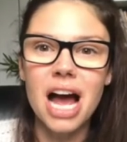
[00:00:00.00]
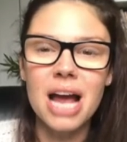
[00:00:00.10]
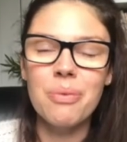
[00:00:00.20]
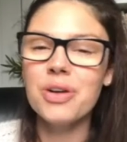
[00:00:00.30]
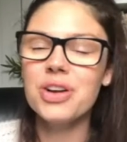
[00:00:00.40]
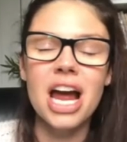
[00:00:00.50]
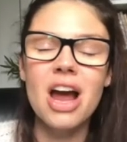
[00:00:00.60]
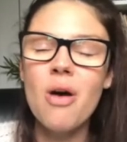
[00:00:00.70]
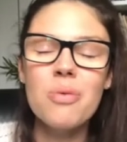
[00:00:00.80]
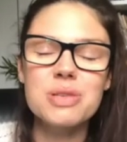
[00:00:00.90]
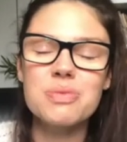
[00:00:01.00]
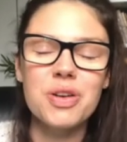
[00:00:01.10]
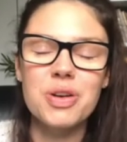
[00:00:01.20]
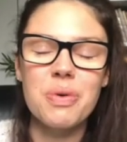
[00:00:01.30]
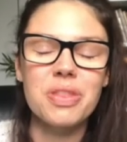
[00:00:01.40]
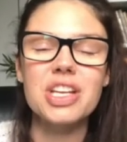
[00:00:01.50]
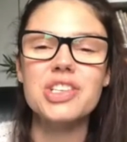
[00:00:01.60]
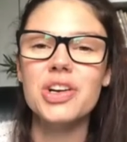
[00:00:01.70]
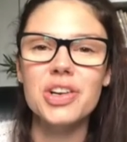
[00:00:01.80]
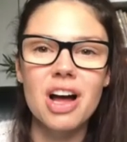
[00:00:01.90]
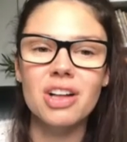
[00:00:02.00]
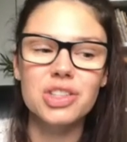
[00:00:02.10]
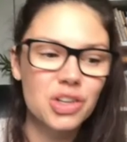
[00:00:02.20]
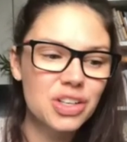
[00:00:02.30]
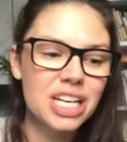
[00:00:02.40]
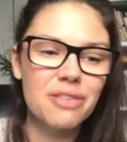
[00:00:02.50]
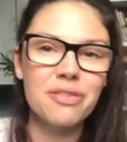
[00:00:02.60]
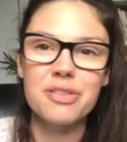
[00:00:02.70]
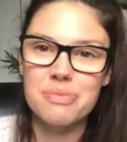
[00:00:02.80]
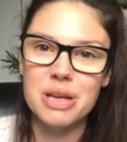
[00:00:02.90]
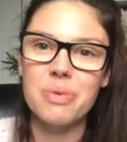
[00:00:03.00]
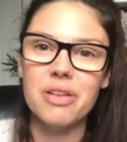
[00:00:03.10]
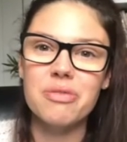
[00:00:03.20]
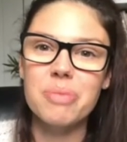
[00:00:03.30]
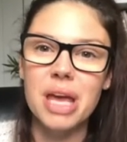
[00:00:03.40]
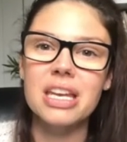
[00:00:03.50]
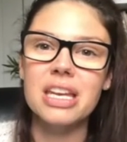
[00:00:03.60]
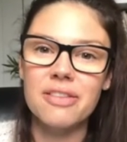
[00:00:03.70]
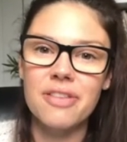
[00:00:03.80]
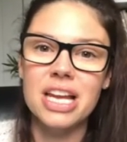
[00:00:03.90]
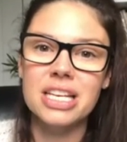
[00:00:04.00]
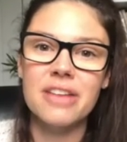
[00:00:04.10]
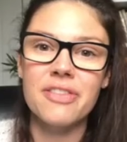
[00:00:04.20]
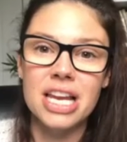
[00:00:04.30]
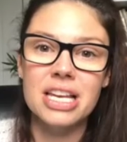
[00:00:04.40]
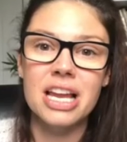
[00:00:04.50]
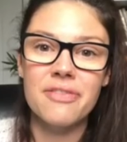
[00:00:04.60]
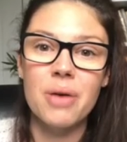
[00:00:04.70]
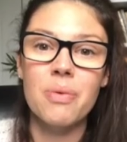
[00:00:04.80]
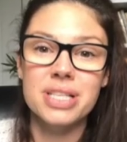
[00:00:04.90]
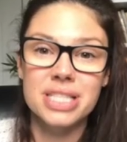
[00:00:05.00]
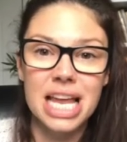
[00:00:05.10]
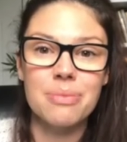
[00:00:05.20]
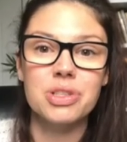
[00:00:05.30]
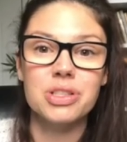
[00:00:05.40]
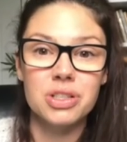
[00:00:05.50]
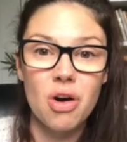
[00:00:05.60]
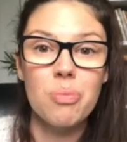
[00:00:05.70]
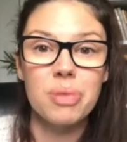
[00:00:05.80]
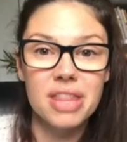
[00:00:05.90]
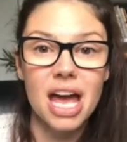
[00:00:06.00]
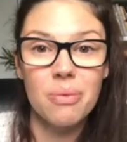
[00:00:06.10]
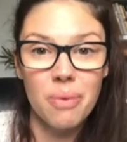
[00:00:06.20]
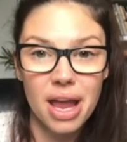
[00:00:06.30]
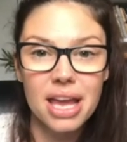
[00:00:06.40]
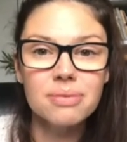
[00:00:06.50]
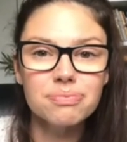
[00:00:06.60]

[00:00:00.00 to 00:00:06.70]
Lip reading: I always wonder what the alternative for me would have been if I wasn't able to cope in that way.